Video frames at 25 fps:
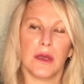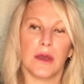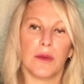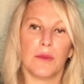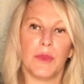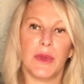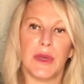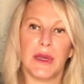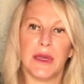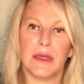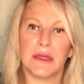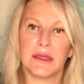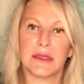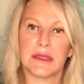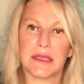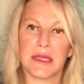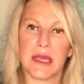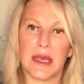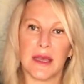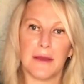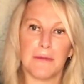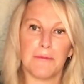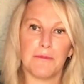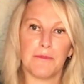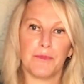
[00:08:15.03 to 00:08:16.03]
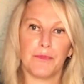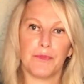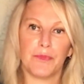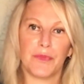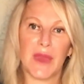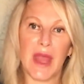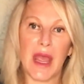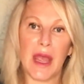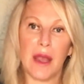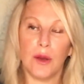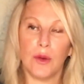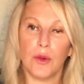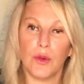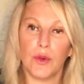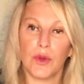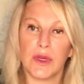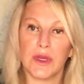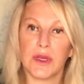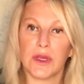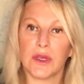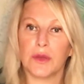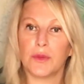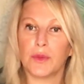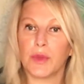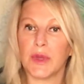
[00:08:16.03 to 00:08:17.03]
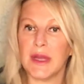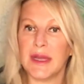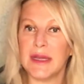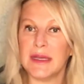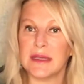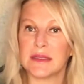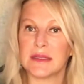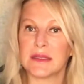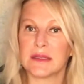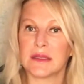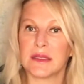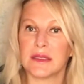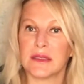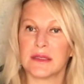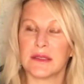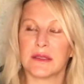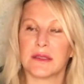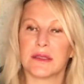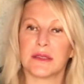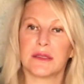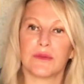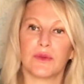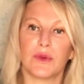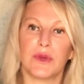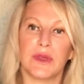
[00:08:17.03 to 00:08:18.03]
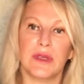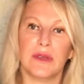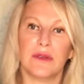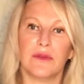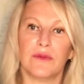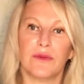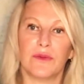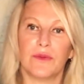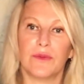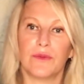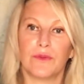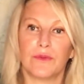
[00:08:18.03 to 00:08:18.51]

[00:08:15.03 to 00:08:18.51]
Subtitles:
But now we're in a good place because we've